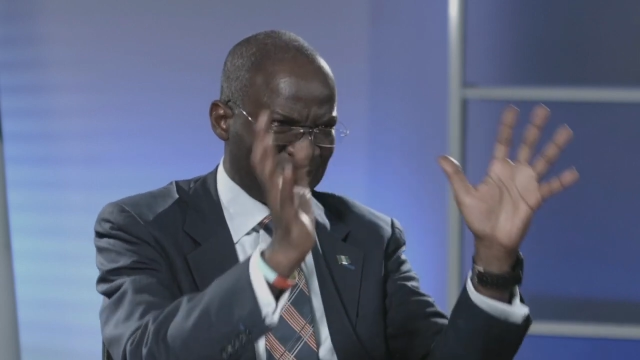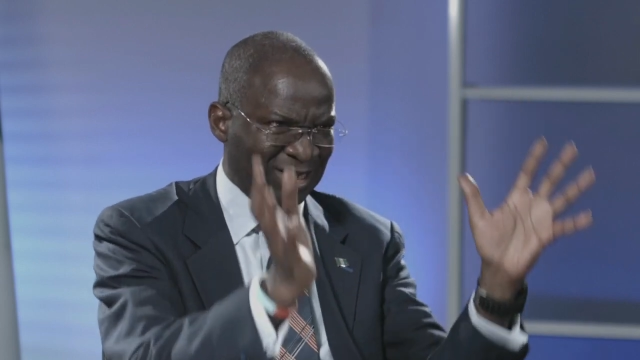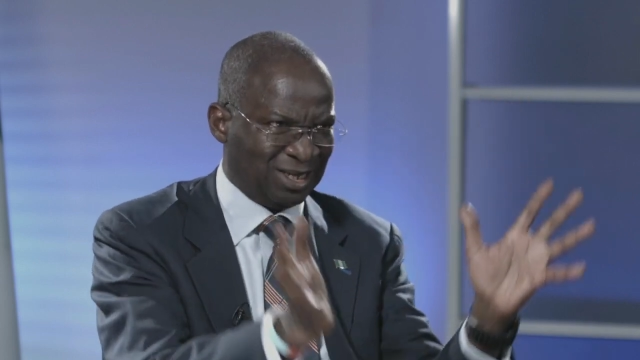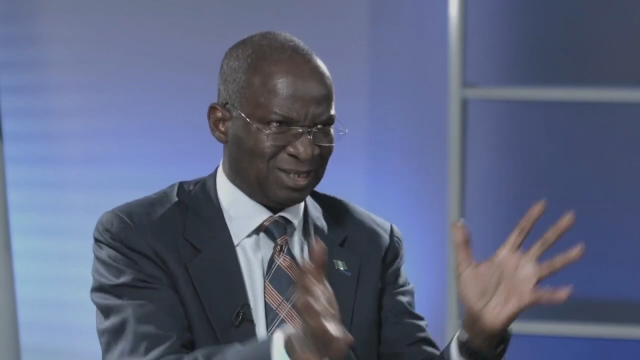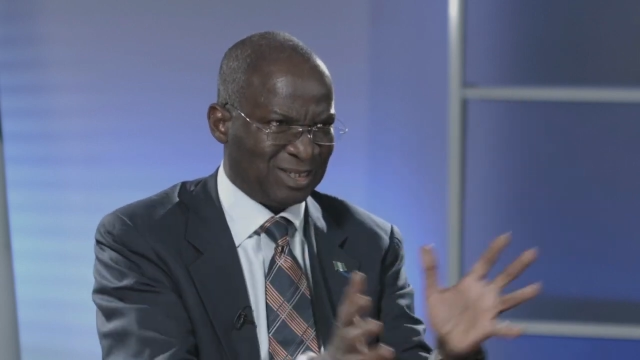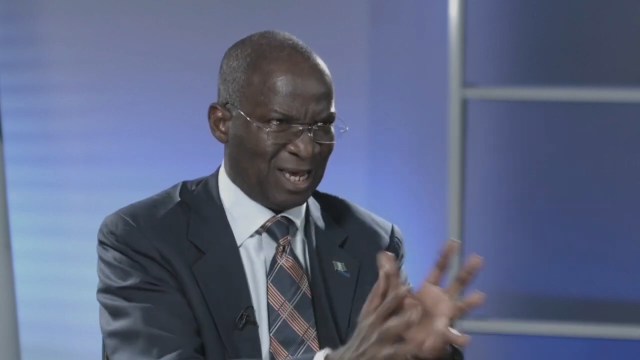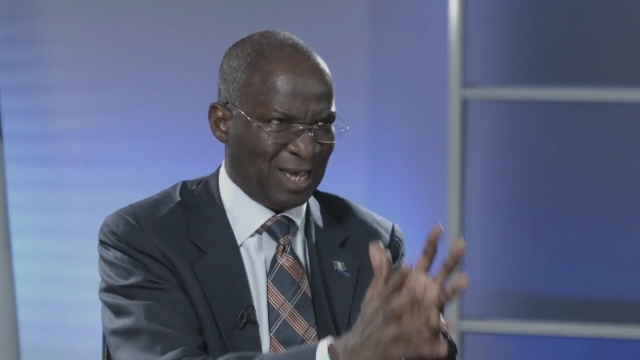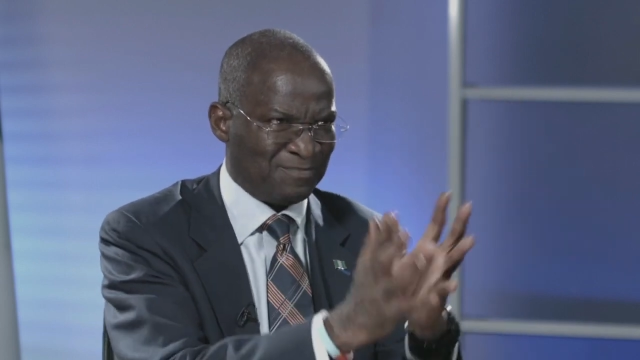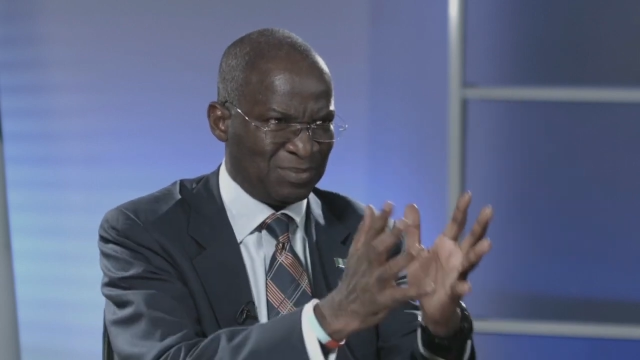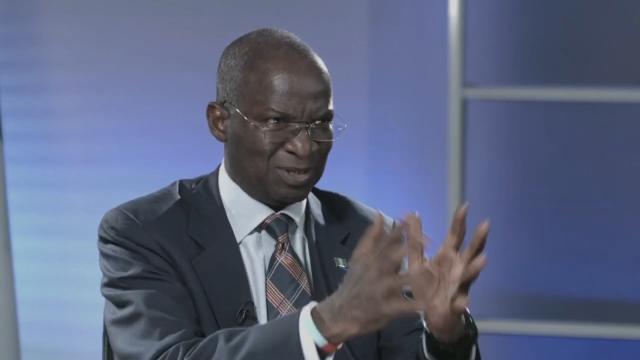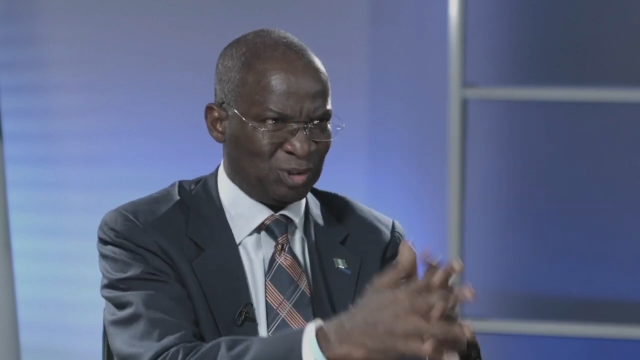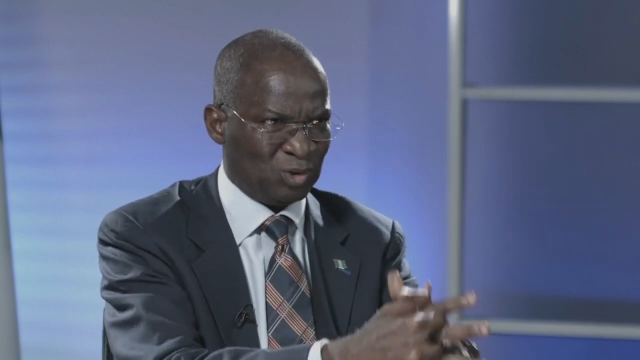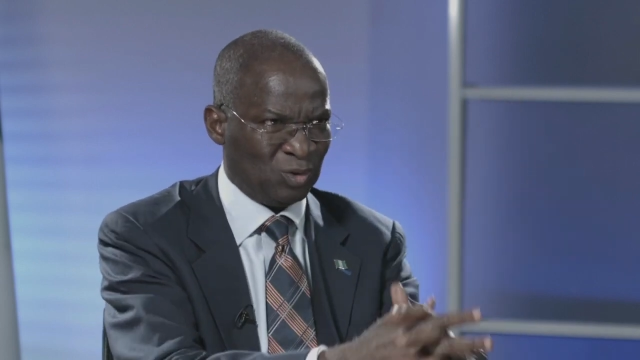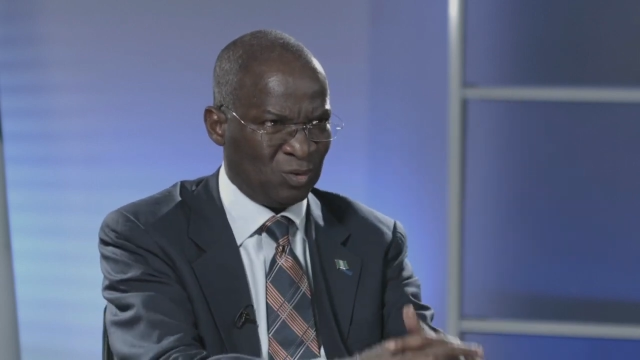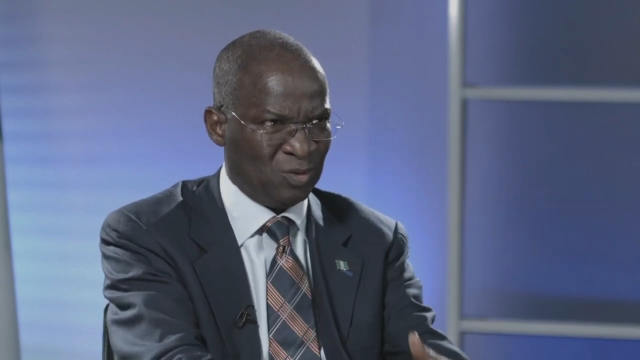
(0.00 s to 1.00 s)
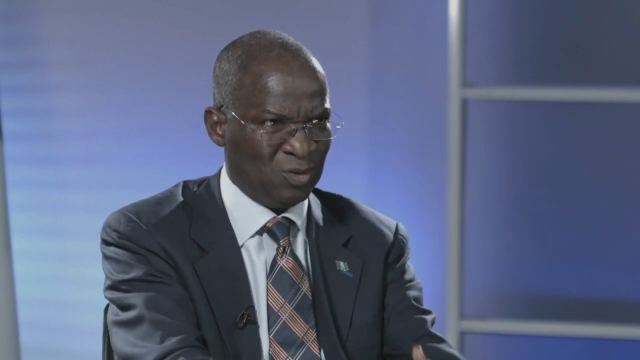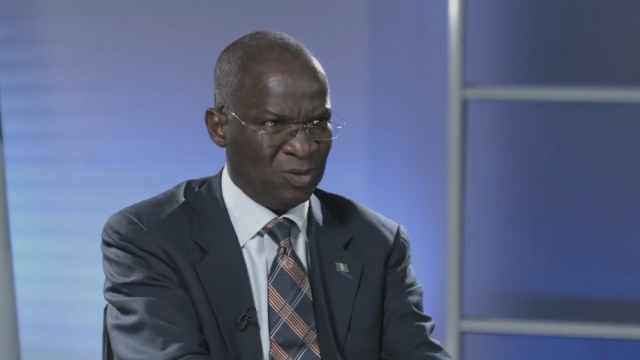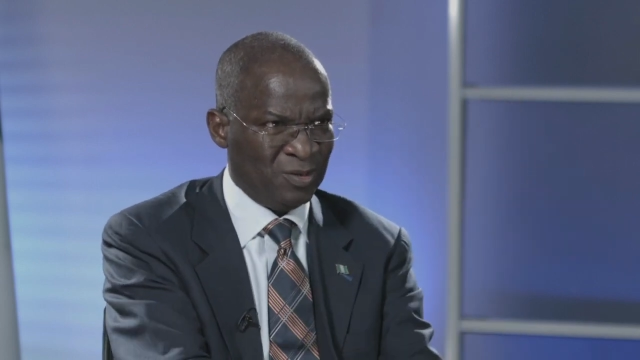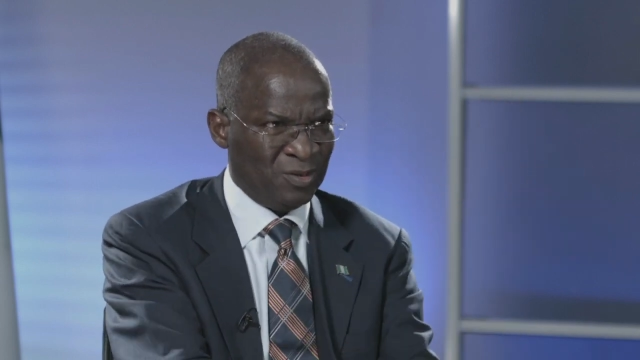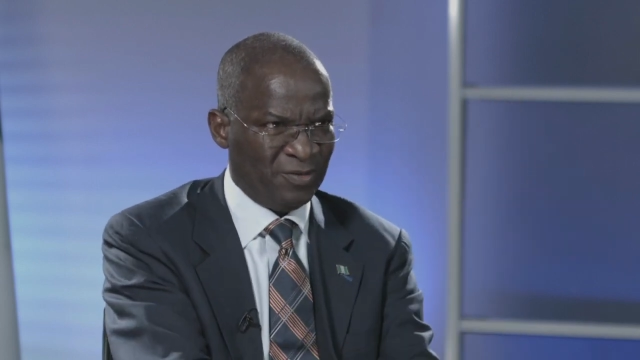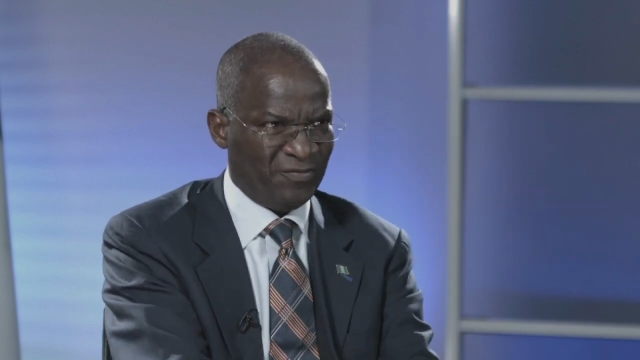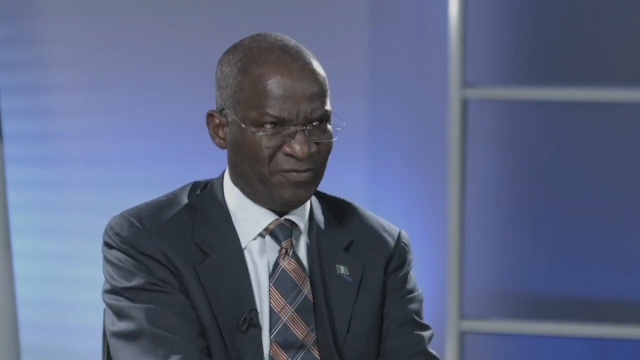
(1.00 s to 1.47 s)
the entire picture
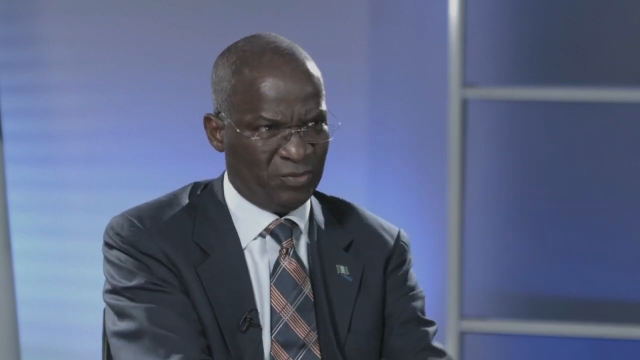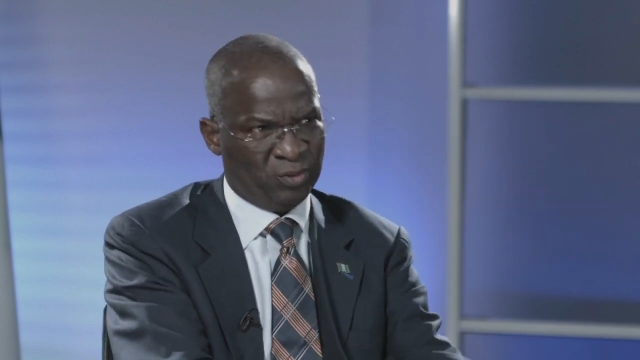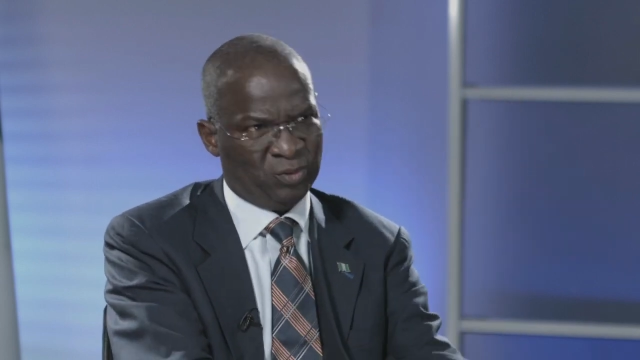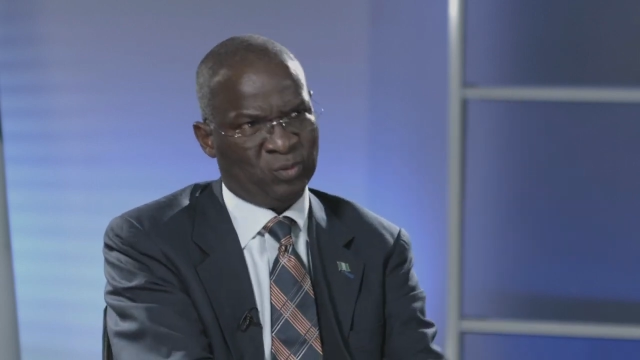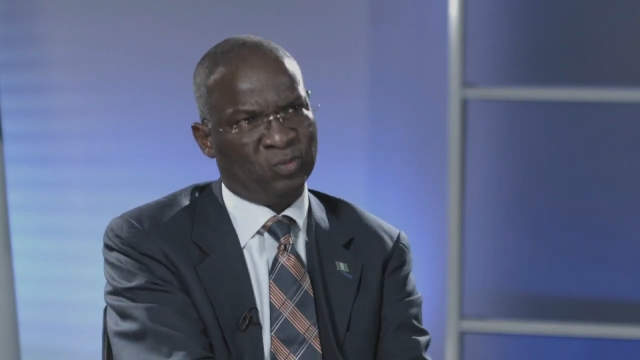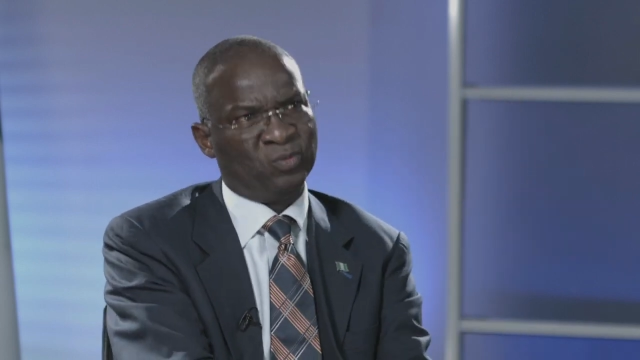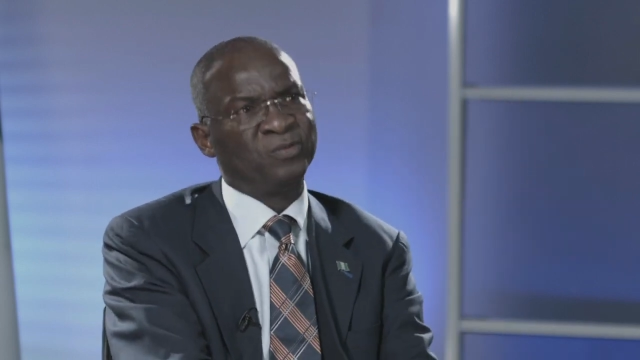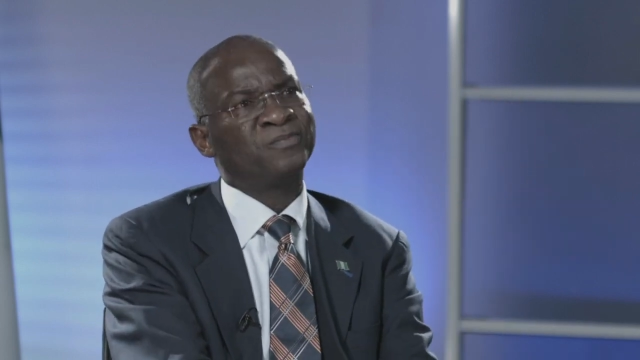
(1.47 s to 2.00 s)
for you.